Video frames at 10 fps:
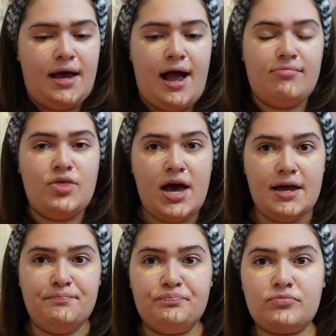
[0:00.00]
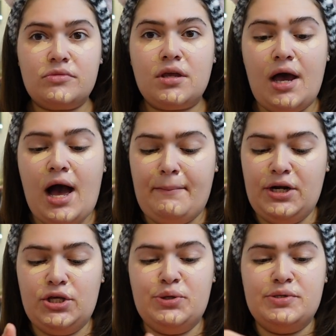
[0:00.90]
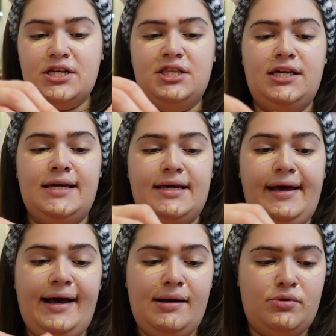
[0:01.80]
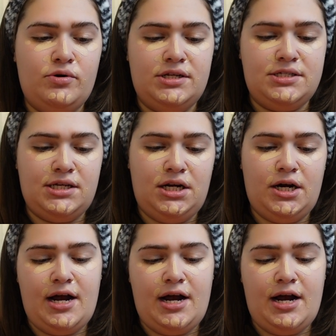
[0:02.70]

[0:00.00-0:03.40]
And then I'm gonna use the Camo Concealer.